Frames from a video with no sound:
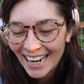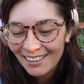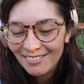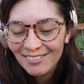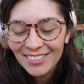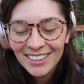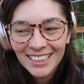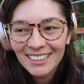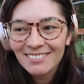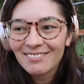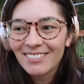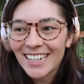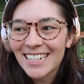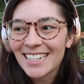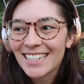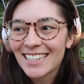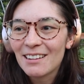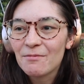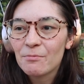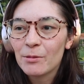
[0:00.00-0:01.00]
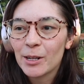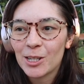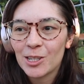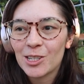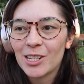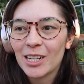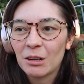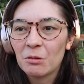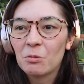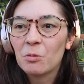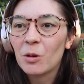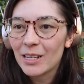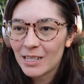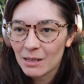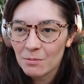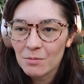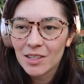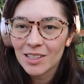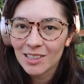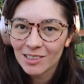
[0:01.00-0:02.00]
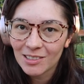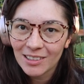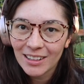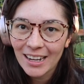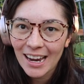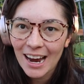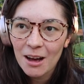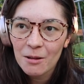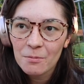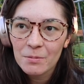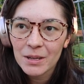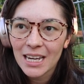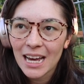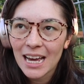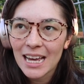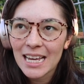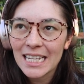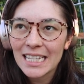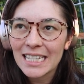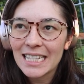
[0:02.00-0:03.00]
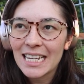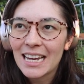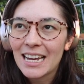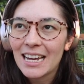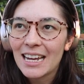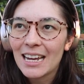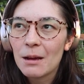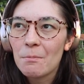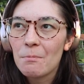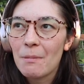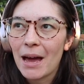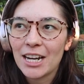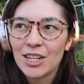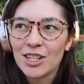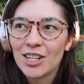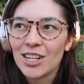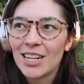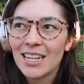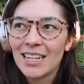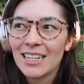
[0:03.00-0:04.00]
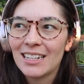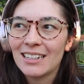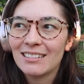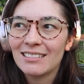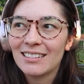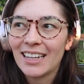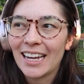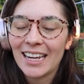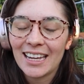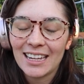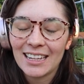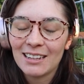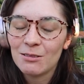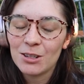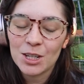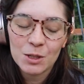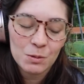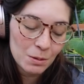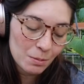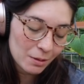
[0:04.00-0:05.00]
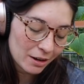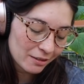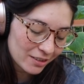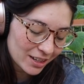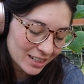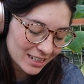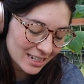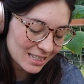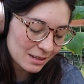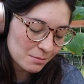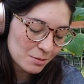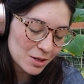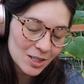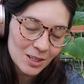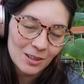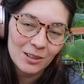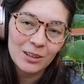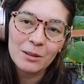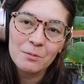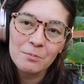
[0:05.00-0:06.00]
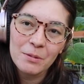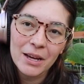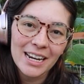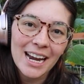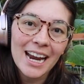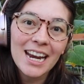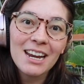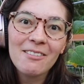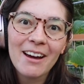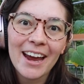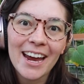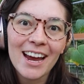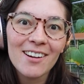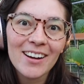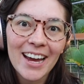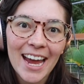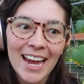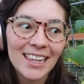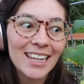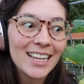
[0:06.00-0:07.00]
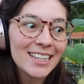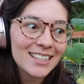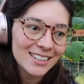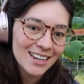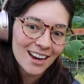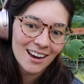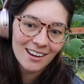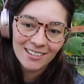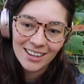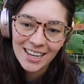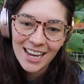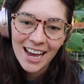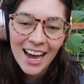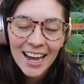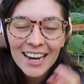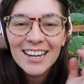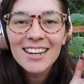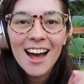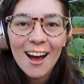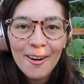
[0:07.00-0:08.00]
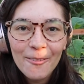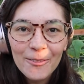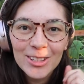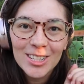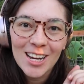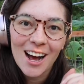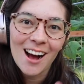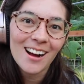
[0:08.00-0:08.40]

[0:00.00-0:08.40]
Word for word: and I really wish that Bridgerton was a musical now because imagine it, like it would just be perfect as a musical. But anyway, okay, let's go. Enough